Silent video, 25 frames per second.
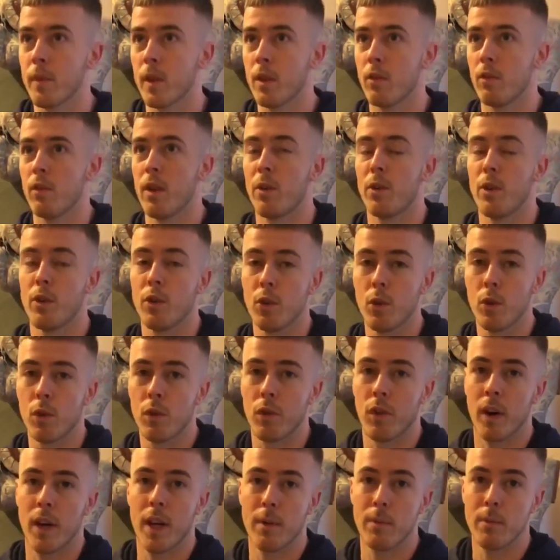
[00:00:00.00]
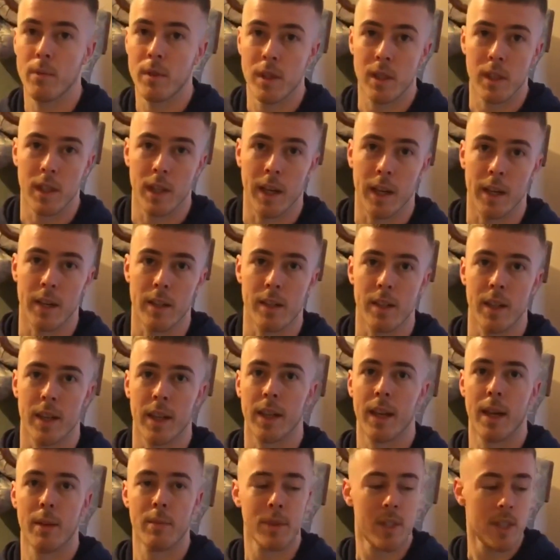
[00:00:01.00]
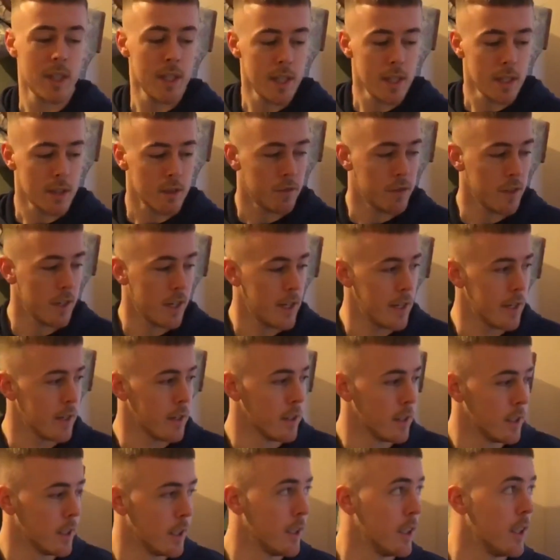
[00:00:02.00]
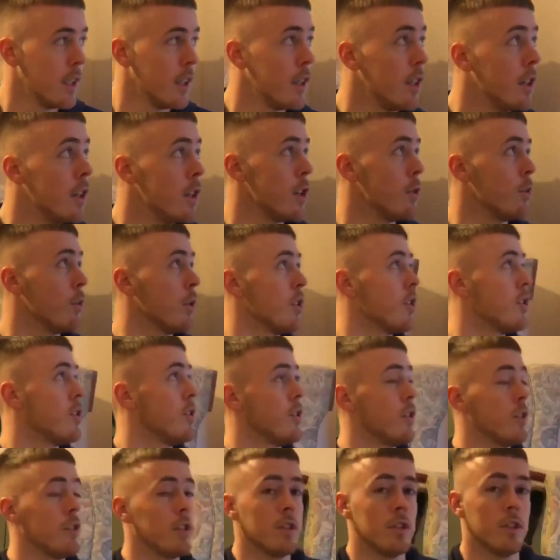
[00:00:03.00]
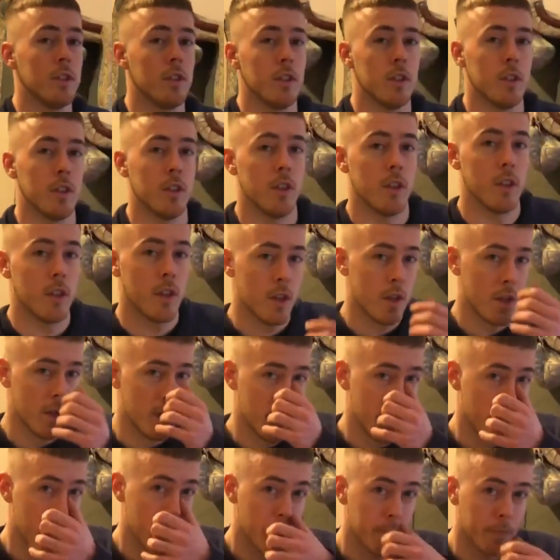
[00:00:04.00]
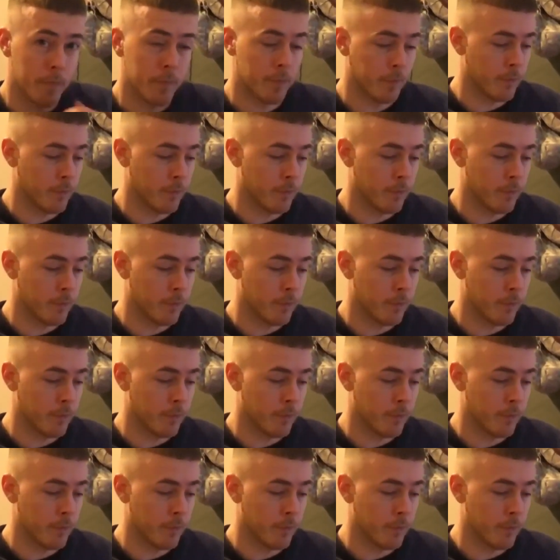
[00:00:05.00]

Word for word: Around the door frames, again, is there gaps that you need to fill in? It's quite easy to fill in. You just buy something